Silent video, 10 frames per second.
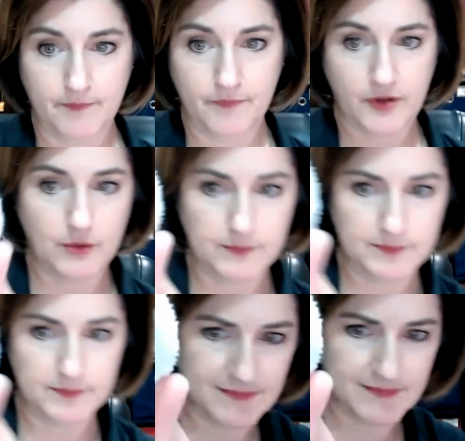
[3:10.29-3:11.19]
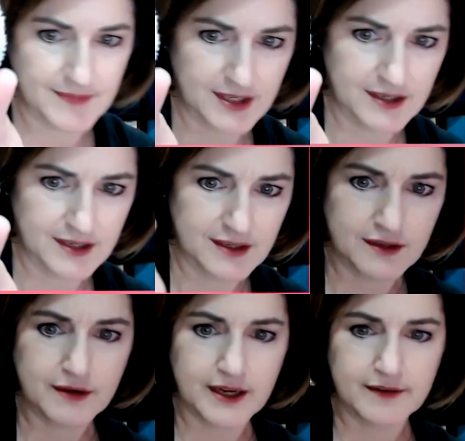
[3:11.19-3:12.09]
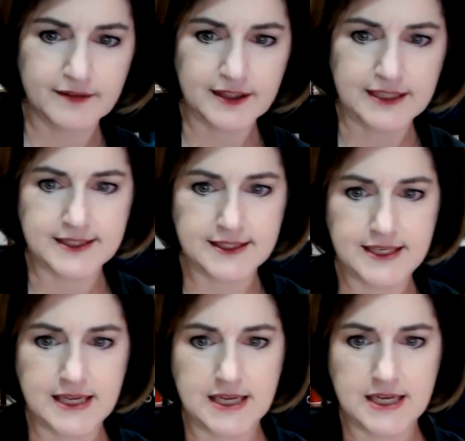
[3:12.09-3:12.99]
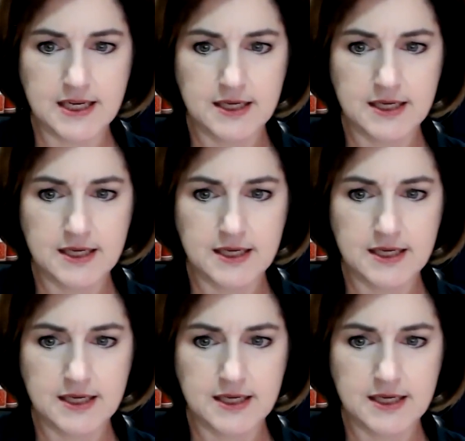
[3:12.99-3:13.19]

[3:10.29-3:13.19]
So you can't really see